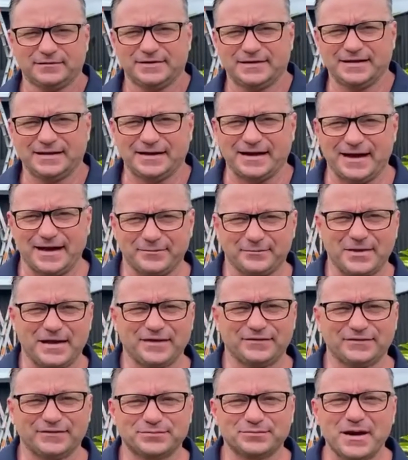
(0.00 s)

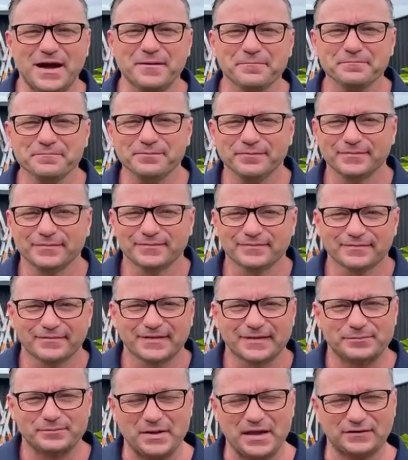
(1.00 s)
Meg's mum.
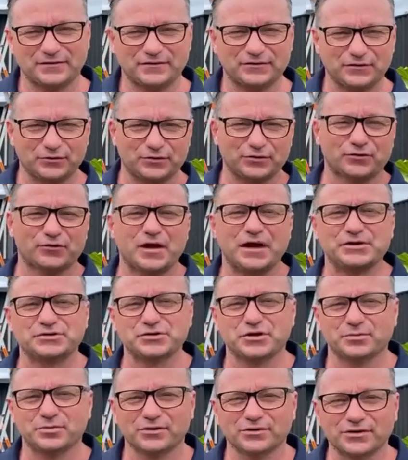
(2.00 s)
Meg's doing a great
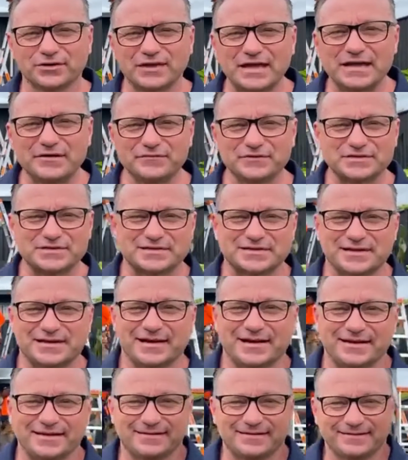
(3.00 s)
job on the levers
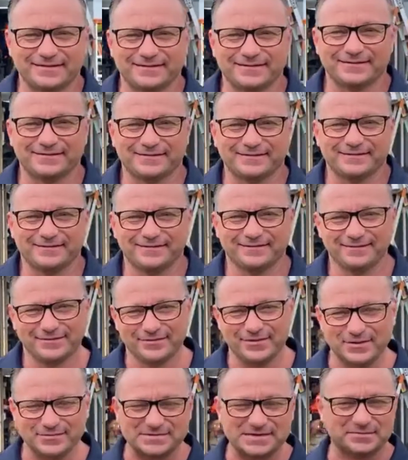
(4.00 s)
today.
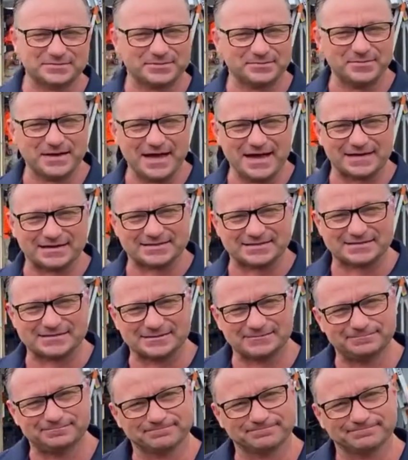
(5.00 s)
Thumbs up to
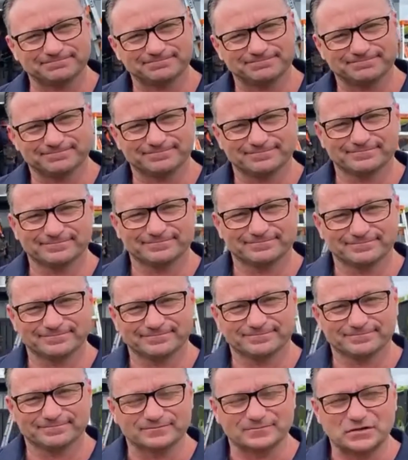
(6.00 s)
Meg.
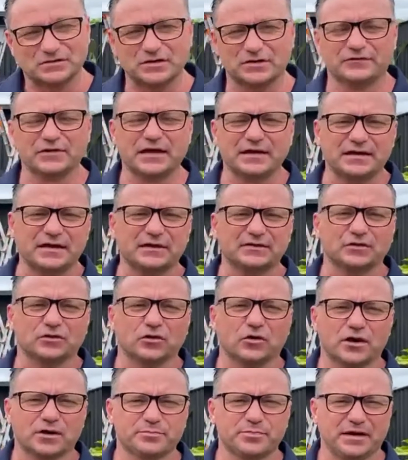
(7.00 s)
Don't forget to hit the
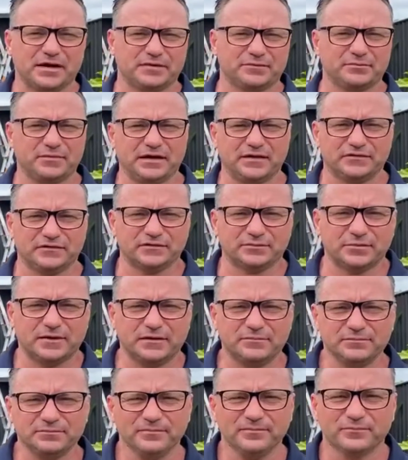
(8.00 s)
like button, Meg's
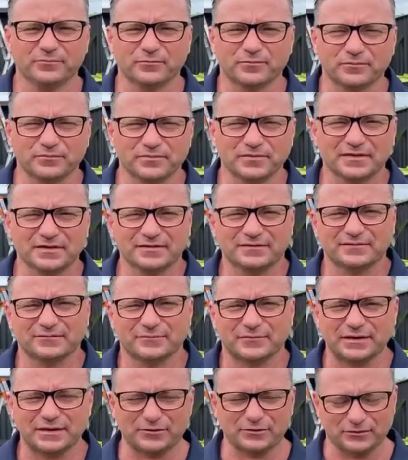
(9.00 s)
mum.
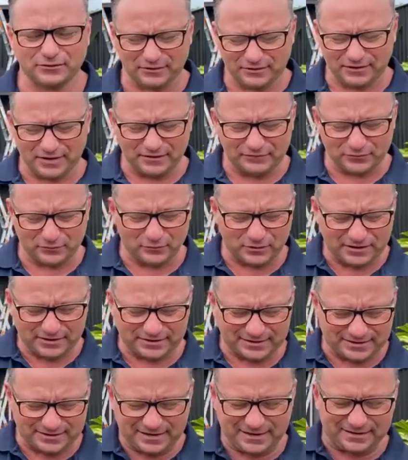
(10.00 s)
And all the loving we
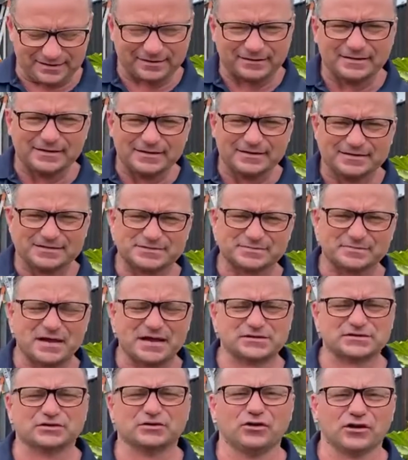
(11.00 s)
can get.
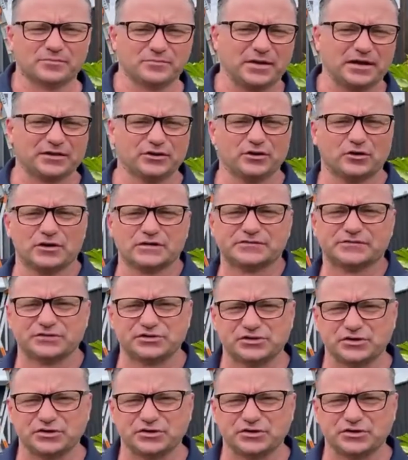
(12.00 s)
Smash the like button, guys.